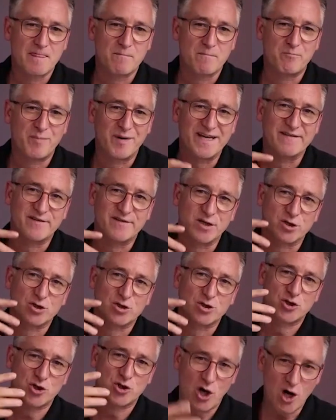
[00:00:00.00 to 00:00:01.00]
but if you're
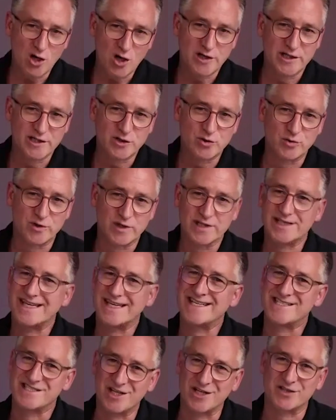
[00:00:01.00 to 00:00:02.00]
talking to it,
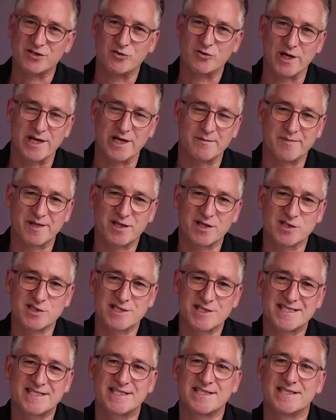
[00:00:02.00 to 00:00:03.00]
it's not great, because
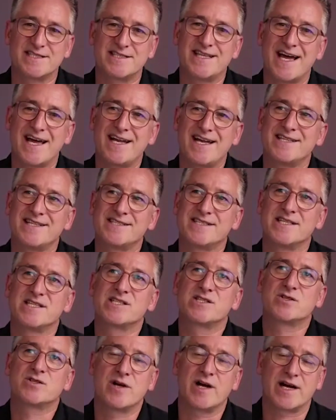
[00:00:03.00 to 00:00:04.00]
then it's
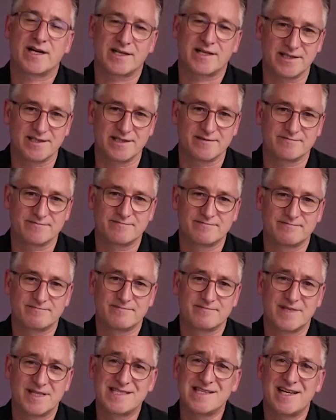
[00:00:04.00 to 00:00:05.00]
distracting.
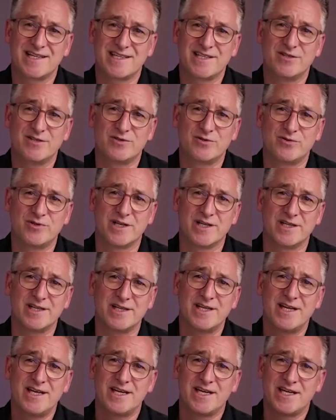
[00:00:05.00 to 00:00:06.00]
It's like you do the
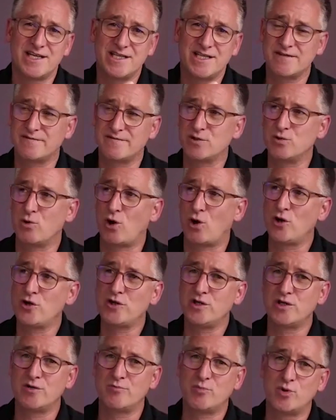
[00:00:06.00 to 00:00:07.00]
interview on
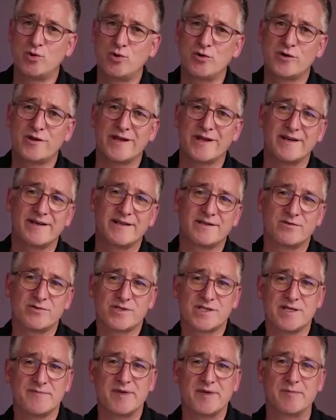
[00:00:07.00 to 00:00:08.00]
your booth and you
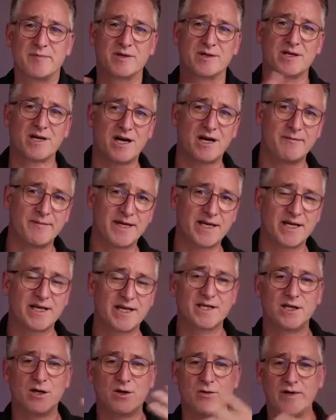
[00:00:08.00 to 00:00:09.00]
see people coming and
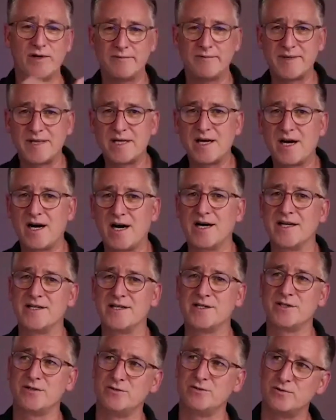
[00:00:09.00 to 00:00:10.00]
going behind
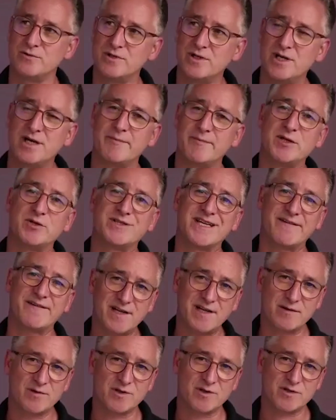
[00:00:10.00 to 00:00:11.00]
you. I mean, you
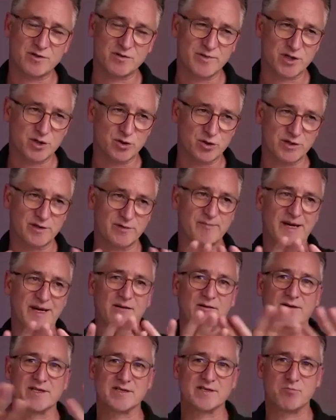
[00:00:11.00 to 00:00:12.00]
definitely want to make sure the
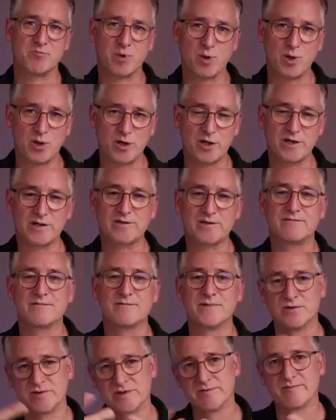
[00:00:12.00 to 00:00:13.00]
background is blurred.
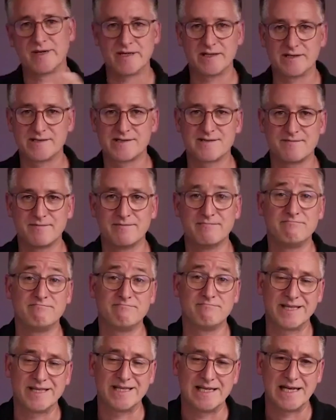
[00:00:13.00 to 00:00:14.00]
Do it by
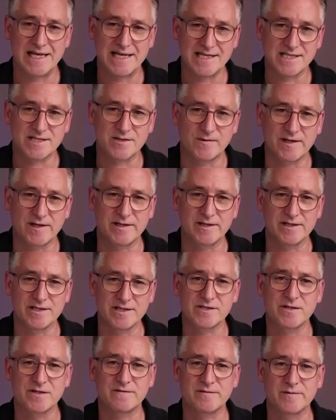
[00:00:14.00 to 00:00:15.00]
the lens rather than
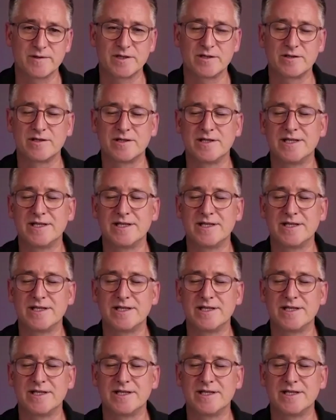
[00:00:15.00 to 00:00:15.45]
software.